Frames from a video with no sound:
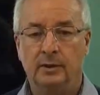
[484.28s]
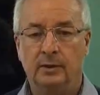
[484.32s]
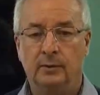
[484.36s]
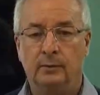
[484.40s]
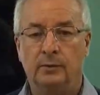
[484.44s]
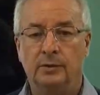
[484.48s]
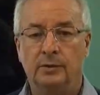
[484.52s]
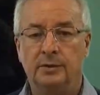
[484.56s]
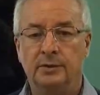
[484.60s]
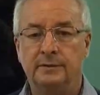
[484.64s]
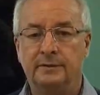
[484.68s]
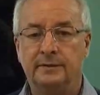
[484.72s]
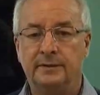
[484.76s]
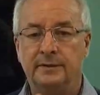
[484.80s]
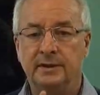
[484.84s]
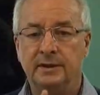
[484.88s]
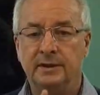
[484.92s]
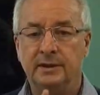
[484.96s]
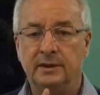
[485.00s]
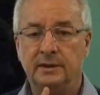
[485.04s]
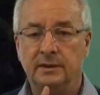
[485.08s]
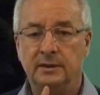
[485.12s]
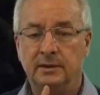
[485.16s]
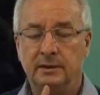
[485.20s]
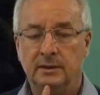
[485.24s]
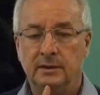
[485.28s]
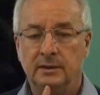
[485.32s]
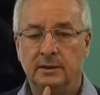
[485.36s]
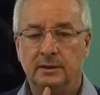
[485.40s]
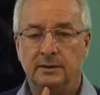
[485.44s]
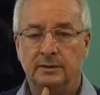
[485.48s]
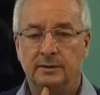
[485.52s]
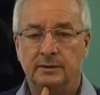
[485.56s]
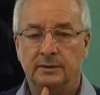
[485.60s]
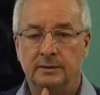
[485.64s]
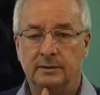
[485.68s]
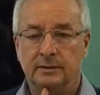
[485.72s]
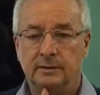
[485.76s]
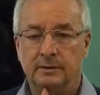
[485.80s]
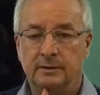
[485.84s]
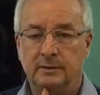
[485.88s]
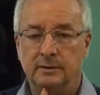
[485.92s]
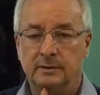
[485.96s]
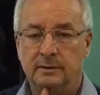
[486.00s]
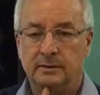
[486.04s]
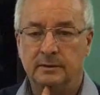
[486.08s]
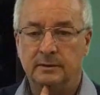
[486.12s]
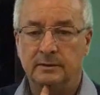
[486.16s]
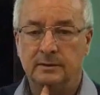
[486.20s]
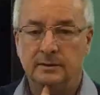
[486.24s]
One of the
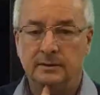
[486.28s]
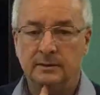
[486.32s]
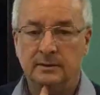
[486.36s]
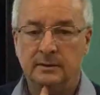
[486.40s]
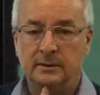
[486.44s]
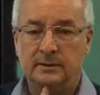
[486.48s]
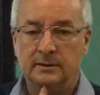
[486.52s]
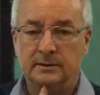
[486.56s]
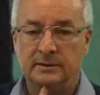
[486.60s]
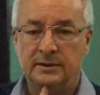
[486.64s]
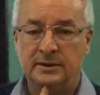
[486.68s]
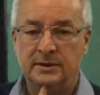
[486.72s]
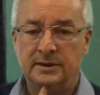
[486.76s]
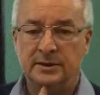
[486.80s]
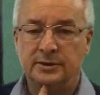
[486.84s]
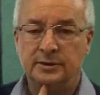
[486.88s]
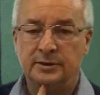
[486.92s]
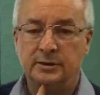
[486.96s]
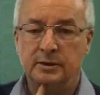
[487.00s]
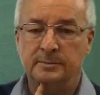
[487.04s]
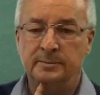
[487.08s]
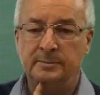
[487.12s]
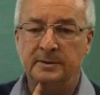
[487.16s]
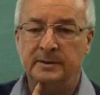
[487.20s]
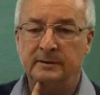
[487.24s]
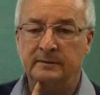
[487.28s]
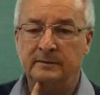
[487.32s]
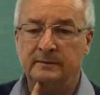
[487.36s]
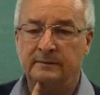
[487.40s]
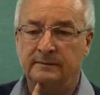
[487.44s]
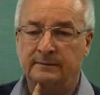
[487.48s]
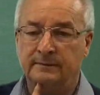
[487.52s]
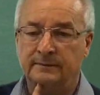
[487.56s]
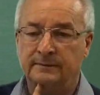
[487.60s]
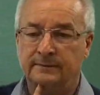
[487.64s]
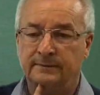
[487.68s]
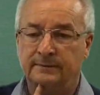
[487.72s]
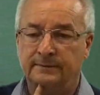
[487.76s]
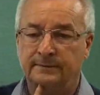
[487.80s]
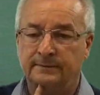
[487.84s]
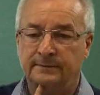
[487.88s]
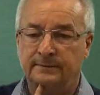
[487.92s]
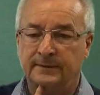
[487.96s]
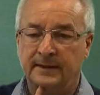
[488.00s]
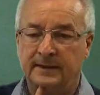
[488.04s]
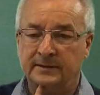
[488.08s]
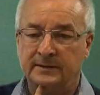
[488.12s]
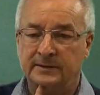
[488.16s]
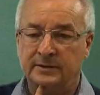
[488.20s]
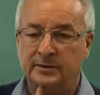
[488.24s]
disturbing
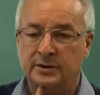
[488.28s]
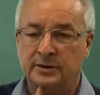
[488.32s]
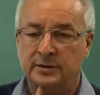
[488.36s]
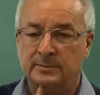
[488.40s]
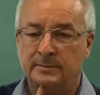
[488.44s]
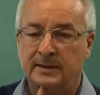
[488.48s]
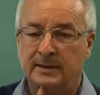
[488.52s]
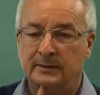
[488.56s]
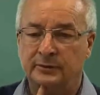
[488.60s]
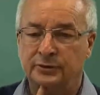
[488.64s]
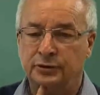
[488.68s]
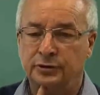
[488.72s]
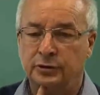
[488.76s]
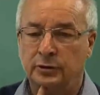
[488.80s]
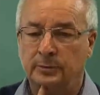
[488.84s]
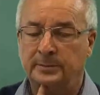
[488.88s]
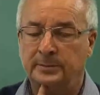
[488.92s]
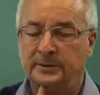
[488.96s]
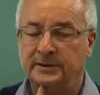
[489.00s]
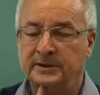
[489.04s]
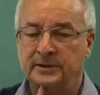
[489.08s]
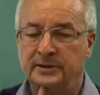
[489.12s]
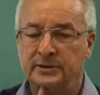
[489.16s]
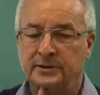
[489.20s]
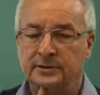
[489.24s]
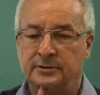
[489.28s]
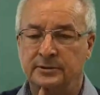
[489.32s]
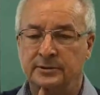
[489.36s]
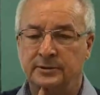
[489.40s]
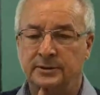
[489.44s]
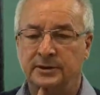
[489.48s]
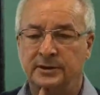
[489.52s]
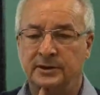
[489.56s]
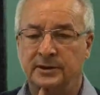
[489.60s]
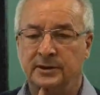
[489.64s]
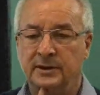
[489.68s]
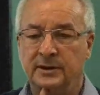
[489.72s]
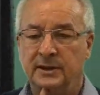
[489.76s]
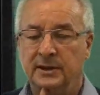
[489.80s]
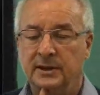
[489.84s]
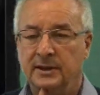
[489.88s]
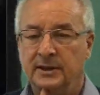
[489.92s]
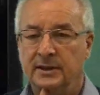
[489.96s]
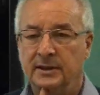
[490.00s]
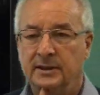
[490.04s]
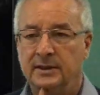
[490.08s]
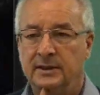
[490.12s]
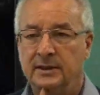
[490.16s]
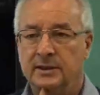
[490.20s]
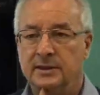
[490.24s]
factors about shopping in Turkey
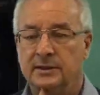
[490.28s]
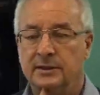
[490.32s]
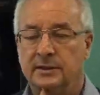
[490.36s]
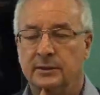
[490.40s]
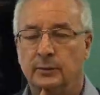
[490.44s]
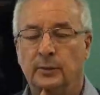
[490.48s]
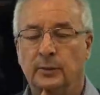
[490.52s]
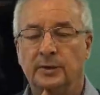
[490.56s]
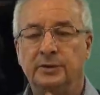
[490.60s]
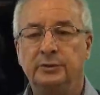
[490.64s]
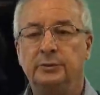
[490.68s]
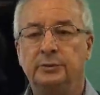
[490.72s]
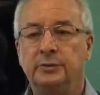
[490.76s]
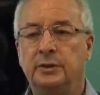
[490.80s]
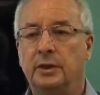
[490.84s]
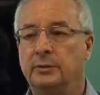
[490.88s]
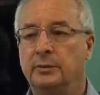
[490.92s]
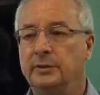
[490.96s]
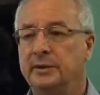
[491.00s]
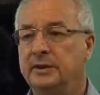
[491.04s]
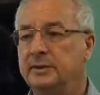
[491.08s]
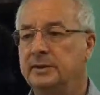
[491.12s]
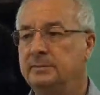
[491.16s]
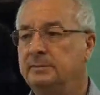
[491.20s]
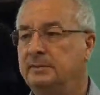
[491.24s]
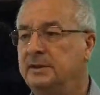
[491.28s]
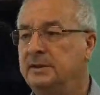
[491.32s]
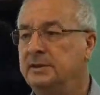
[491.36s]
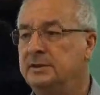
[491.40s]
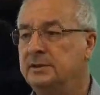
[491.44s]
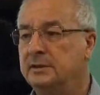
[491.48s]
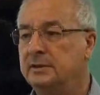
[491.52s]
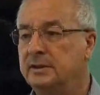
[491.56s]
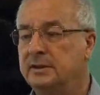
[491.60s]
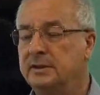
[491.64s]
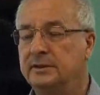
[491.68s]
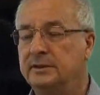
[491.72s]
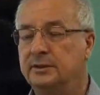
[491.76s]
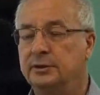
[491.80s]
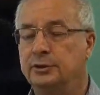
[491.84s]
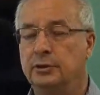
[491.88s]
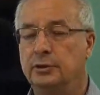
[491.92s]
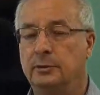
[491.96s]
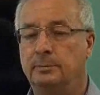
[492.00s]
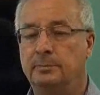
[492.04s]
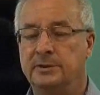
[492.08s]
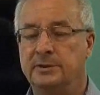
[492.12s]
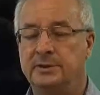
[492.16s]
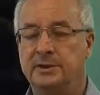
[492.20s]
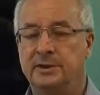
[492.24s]
is that when you go in immediately, the
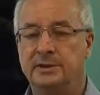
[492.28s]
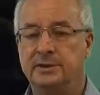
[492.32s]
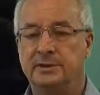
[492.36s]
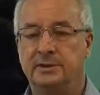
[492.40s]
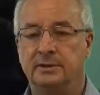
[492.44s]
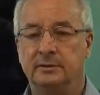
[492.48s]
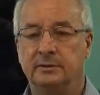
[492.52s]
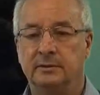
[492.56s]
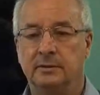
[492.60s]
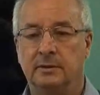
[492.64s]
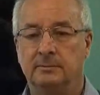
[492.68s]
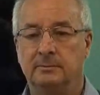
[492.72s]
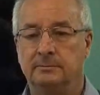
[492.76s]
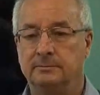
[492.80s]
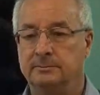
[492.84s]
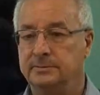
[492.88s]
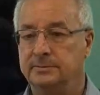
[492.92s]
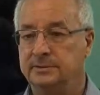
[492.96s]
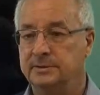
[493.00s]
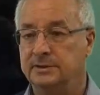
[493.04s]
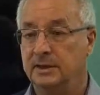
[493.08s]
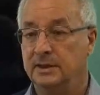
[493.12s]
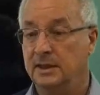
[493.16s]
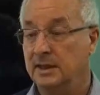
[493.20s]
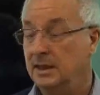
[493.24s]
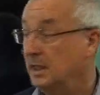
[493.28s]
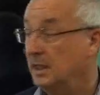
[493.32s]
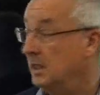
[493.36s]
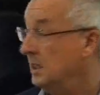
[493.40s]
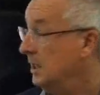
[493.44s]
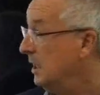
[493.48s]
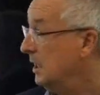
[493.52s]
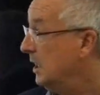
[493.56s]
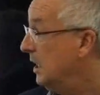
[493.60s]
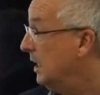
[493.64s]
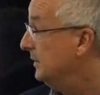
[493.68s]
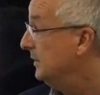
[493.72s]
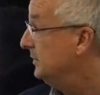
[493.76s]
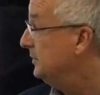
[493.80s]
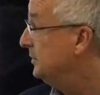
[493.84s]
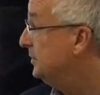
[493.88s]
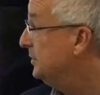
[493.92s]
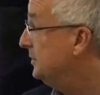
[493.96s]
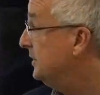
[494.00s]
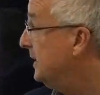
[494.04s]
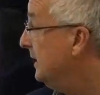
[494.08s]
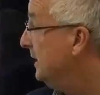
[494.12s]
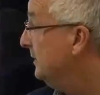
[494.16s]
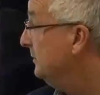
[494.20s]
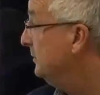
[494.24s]
shop assistant comes and
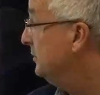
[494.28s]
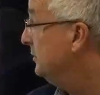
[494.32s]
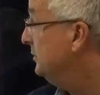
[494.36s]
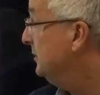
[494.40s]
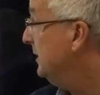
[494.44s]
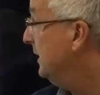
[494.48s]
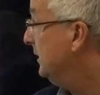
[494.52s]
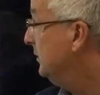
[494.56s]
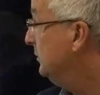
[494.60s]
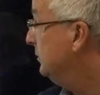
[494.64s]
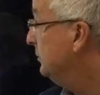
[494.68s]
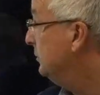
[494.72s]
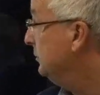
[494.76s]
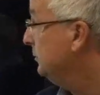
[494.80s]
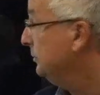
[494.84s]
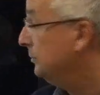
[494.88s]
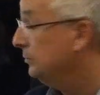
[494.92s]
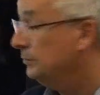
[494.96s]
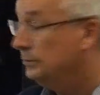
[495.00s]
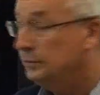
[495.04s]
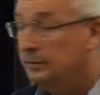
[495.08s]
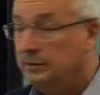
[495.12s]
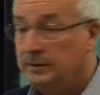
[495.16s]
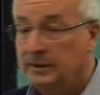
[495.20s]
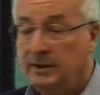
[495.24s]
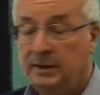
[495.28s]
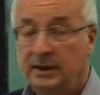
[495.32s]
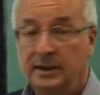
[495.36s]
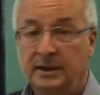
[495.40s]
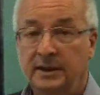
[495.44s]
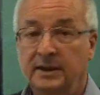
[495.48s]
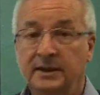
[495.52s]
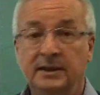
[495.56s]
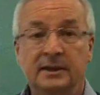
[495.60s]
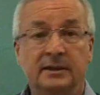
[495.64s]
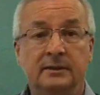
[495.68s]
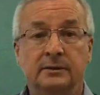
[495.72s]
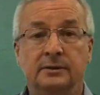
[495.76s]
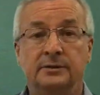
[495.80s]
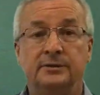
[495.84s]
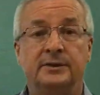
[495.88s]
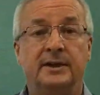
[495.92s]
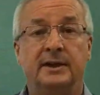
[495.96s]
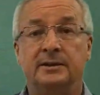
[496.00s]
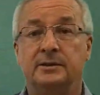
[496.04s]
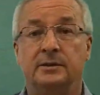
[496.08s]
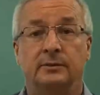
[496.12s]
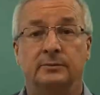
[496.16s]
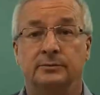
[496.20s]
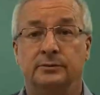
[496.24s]
stands next to you. In England, they
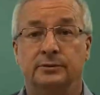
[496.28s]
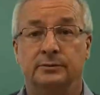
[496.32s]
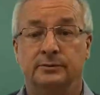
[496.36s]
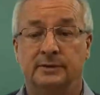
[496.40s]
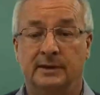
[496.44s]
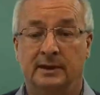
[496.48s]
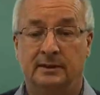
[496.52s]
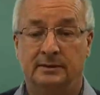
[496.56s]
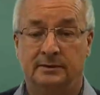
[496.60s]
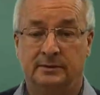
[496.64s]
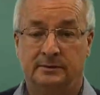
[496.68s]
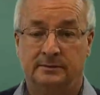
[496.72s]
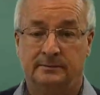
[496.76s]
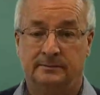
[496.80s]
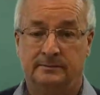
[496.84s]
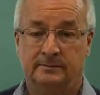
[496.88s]
don't do that.